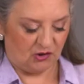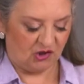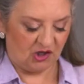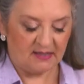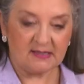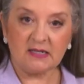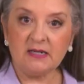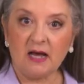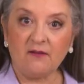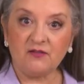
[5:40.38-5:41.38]
just
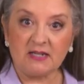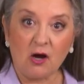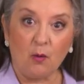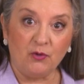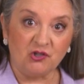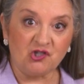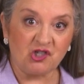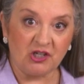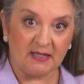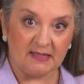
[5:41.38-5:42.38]
enough to help the
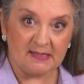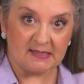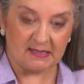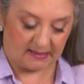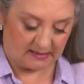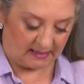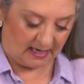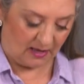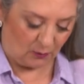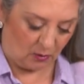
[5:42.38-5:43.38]
cheese stick
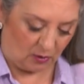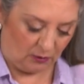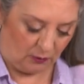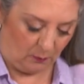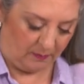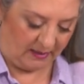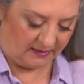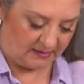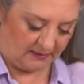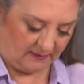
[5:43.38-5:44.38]
together a little
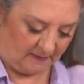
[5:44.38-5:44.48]
bit.